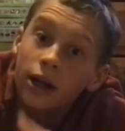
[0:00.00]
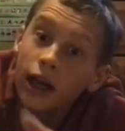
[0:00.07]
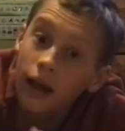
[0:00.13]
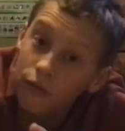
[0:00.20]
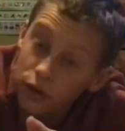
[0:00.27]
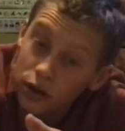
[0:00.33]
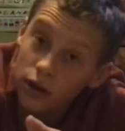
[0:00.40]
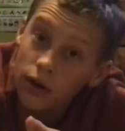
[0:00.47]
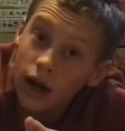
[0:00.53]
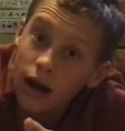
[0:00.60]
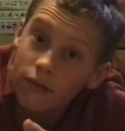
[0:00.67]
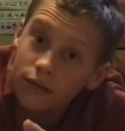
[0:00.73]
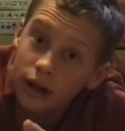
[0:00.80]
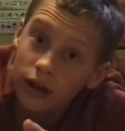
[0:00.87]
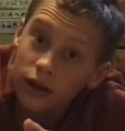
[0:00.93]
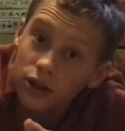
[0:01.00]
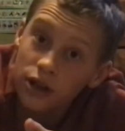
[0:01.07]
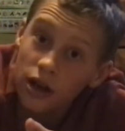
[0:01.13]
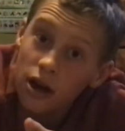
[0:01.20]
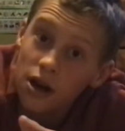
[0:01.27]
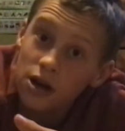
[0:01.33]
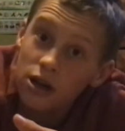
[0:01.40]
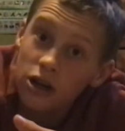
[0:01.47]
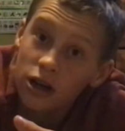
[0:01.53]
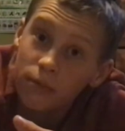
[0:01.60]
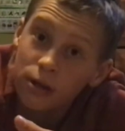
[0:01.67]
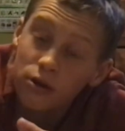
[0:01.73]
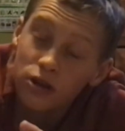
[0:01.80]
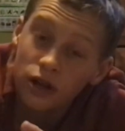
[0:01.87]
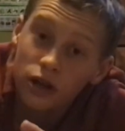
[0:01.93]
If you don't have an air shock, you're going to be
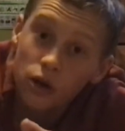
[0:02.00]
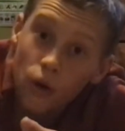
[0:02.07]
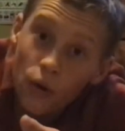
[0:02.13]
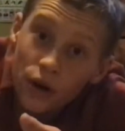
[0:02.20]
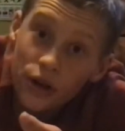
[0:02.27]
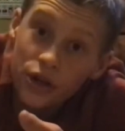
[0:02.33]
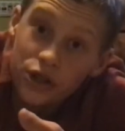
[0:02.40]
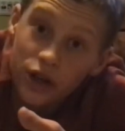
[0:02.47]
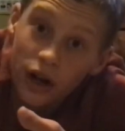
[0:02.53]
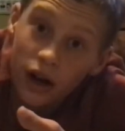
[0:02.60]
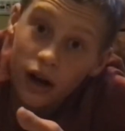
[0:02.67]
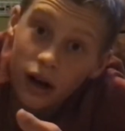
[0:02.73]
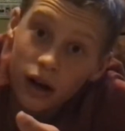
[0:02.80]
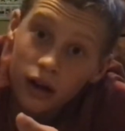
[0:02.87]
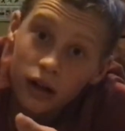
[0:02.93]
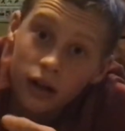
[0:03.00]
using a coil shock,